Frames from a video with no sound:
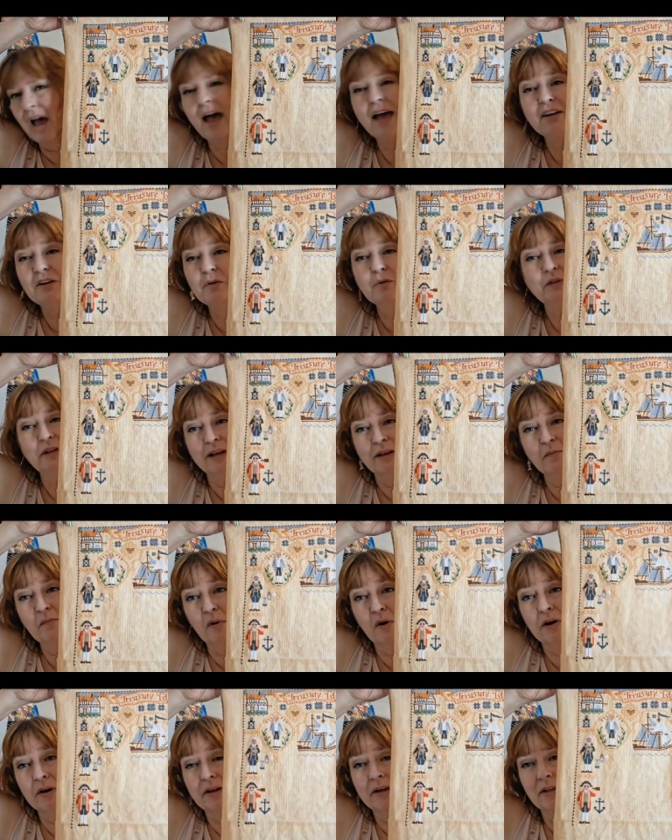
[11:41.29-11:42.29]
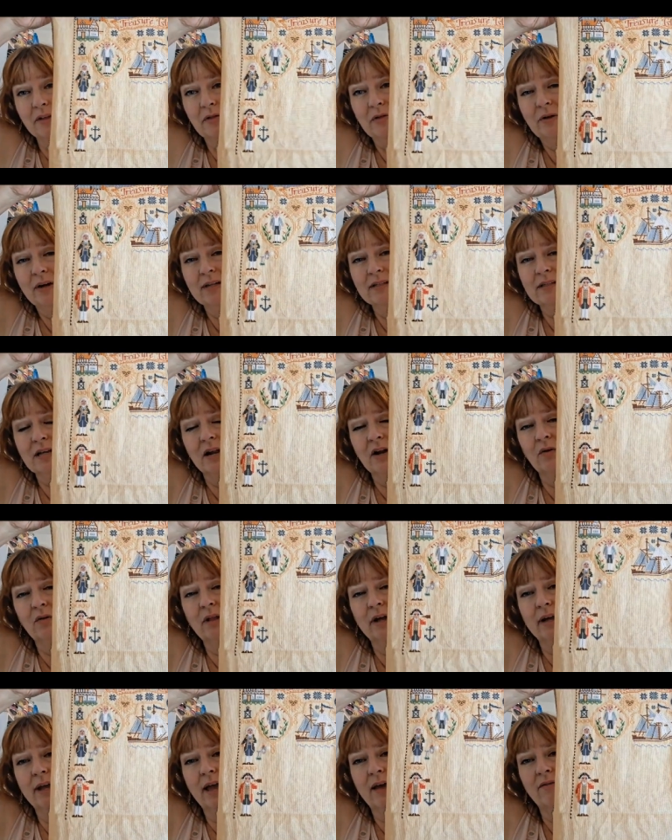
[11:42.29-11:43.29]
I don't like parking threads. I don't
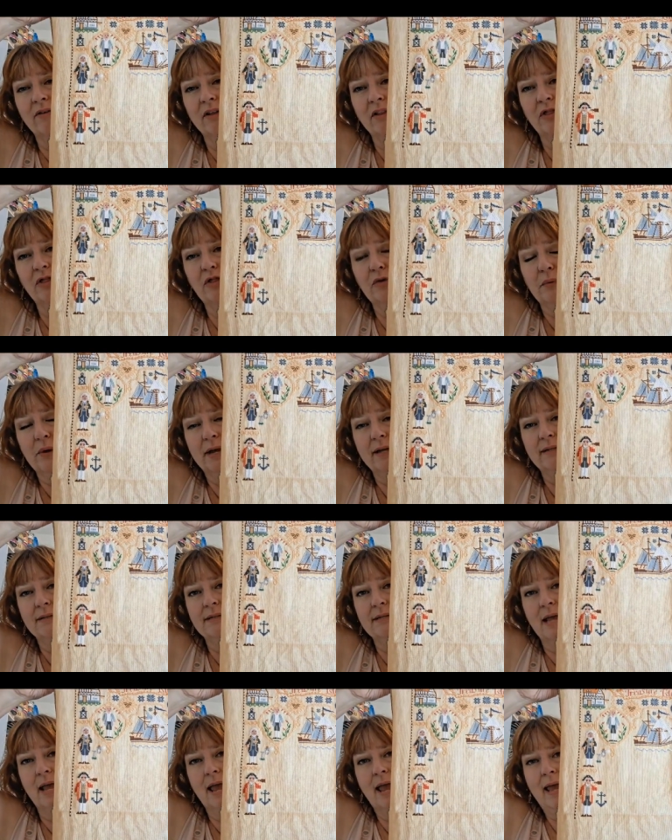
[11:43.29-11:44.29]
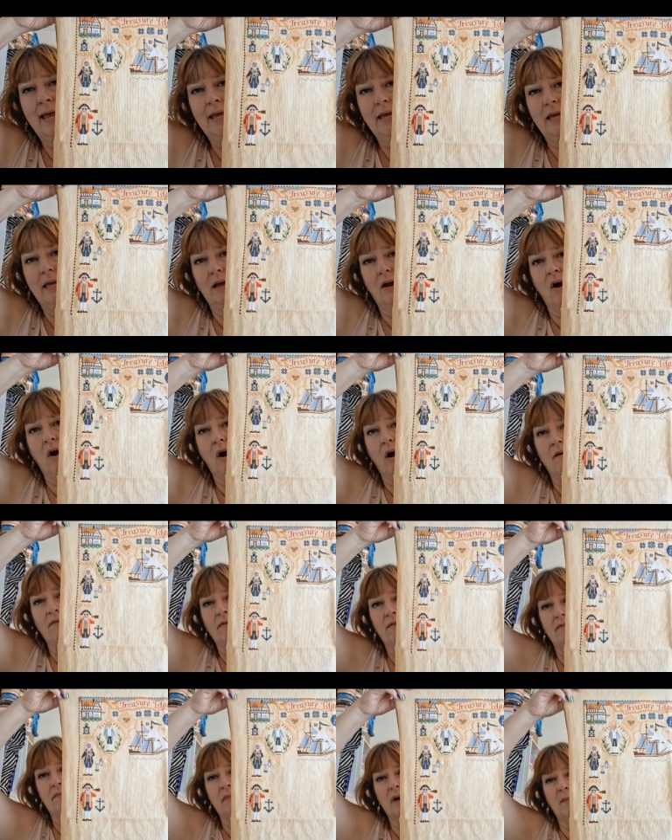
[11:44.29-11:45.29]
like having threads hanging off
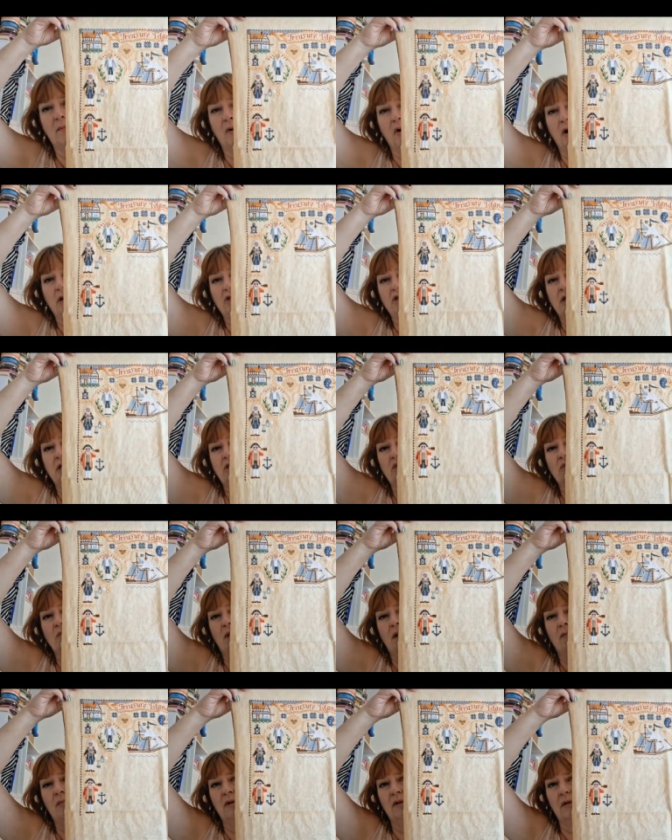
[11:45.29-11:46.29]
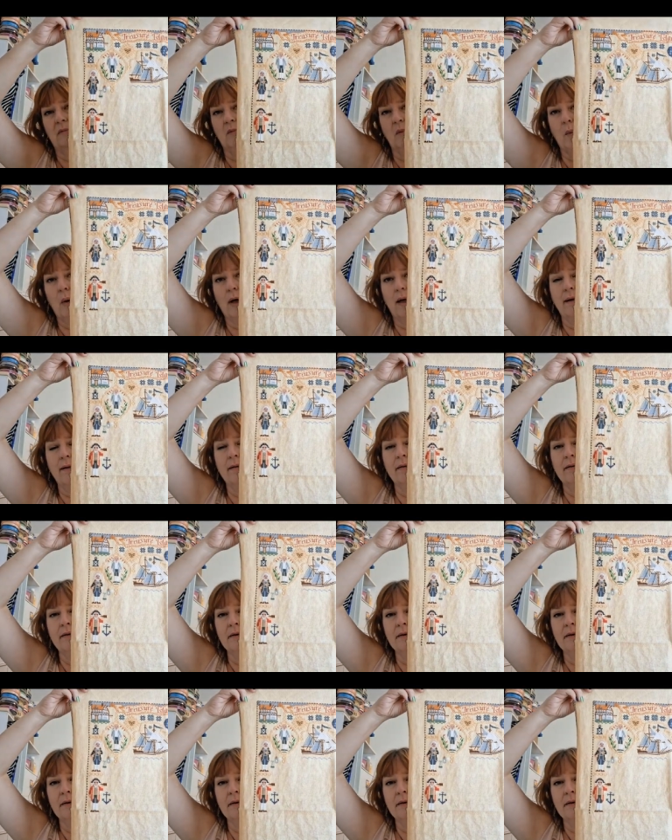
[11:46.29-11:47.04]
of my projects when I put them away.